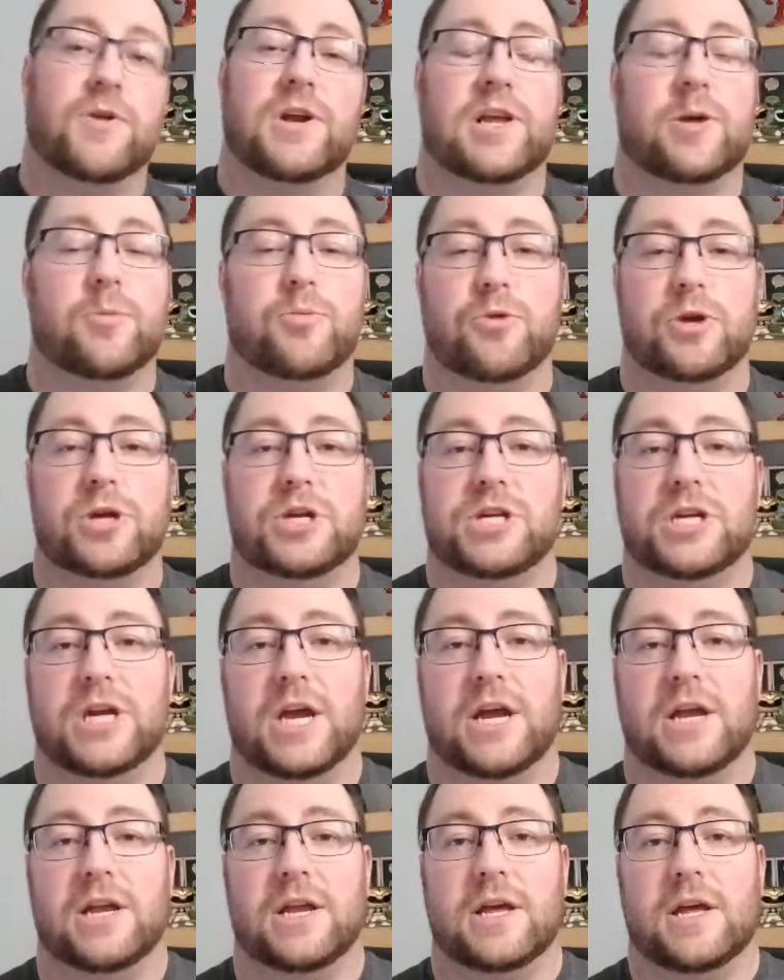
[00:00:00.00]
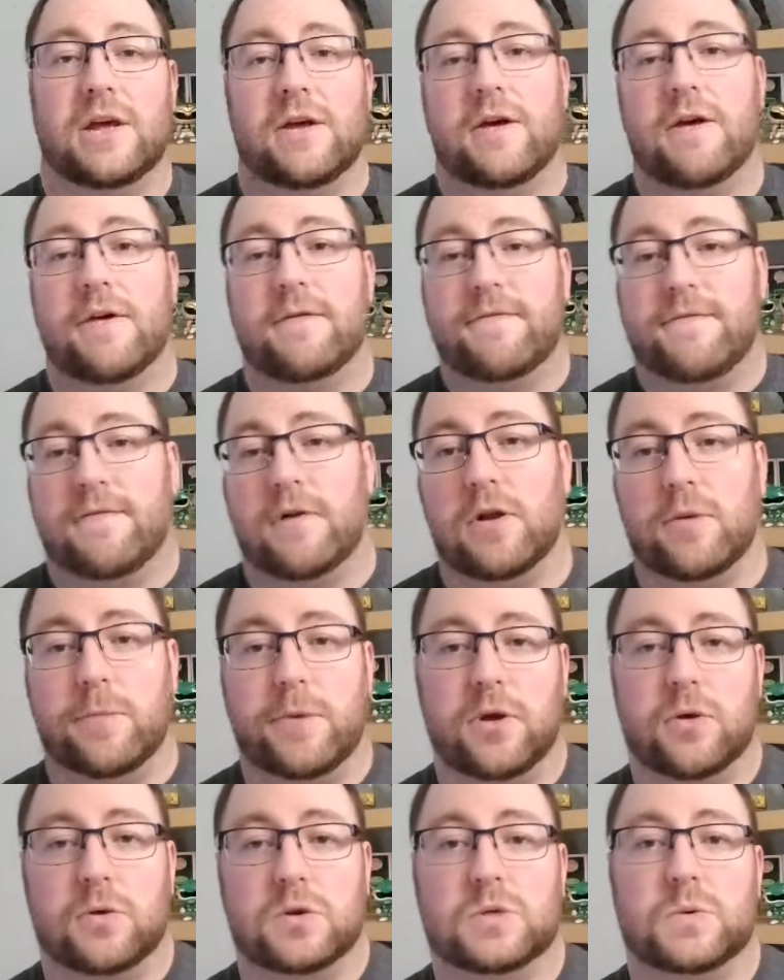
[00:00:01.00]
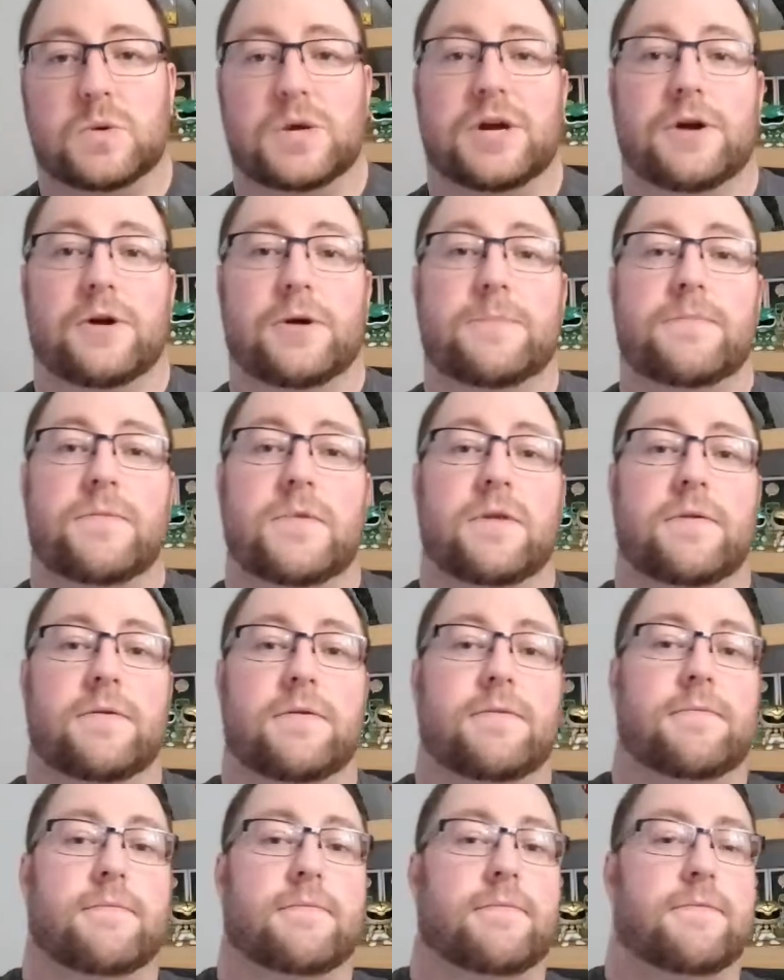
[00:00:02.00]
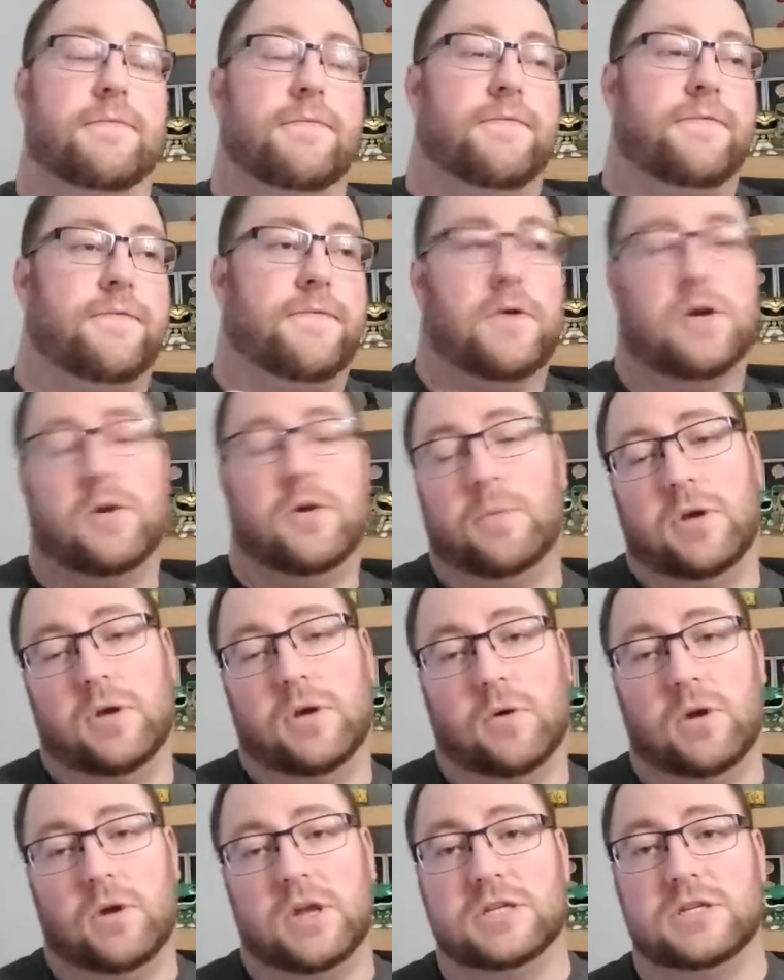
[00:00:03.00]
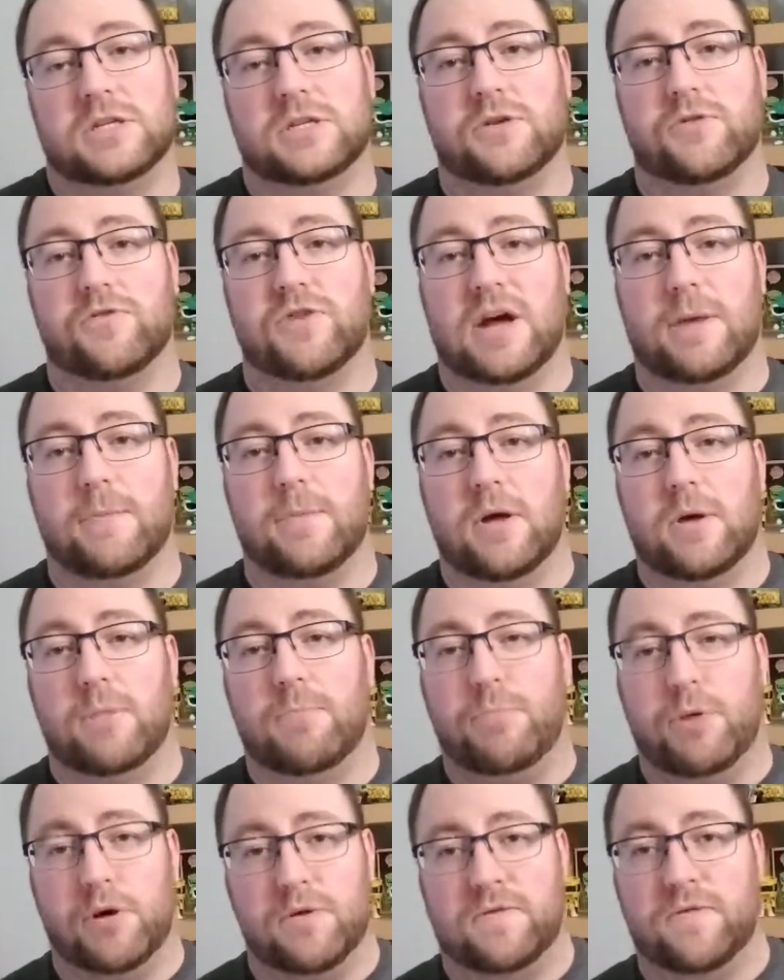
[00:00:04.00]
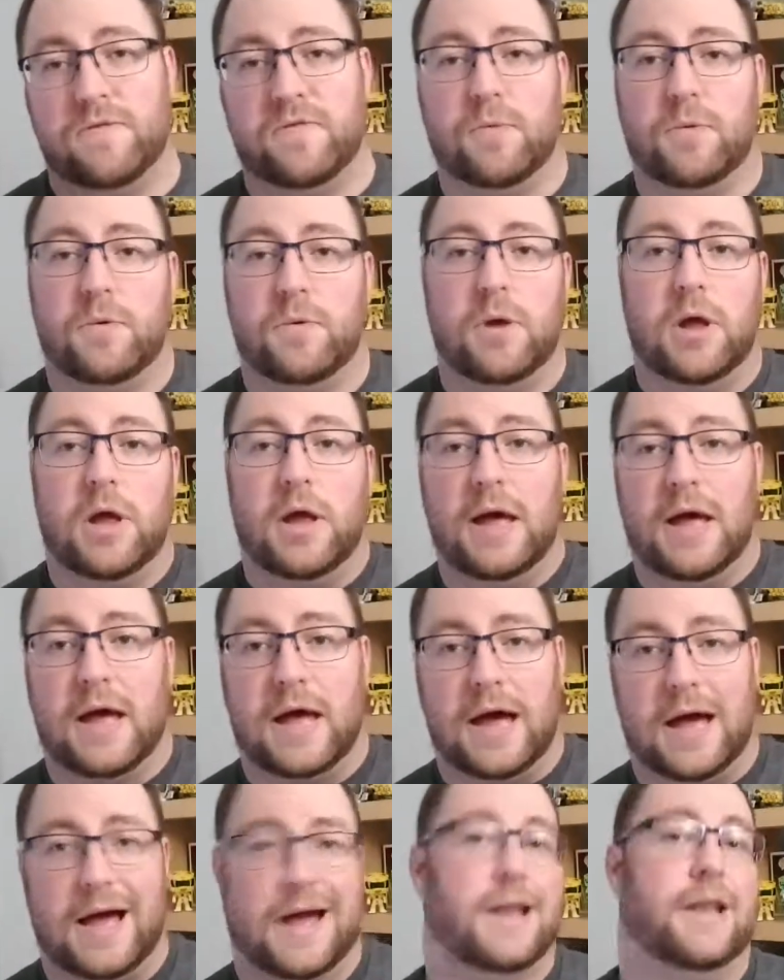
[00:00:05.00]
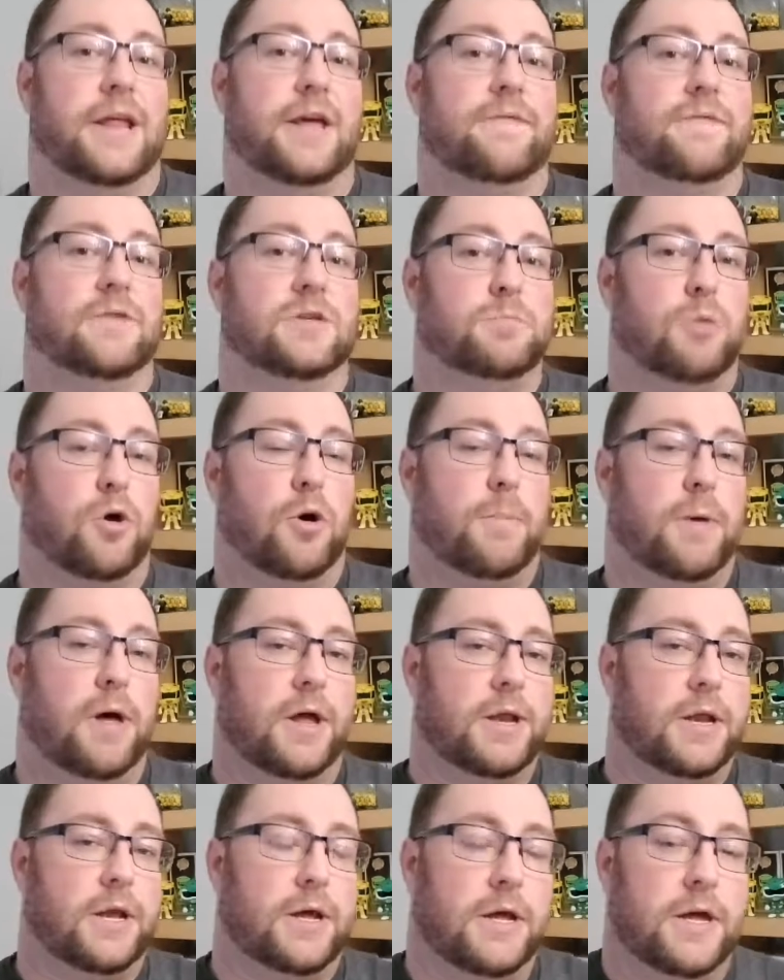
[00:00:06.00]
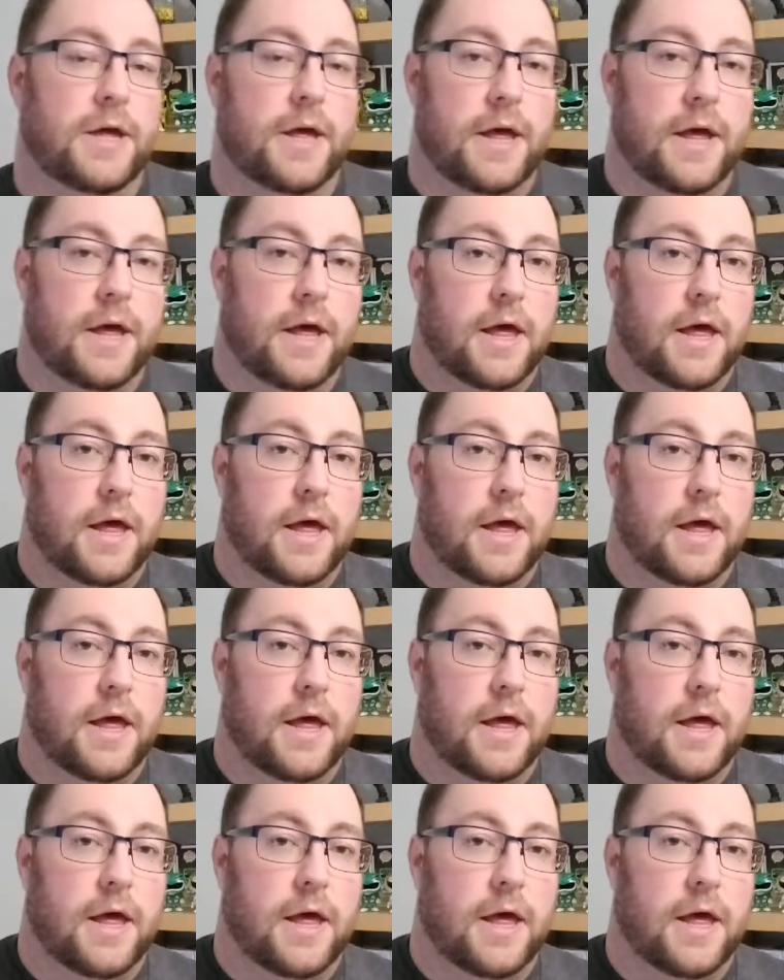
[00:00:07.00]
I really appreciate it. Follow me on Twitter. Follow me on Instagram. Both of them at Nathan's Pop Hunt.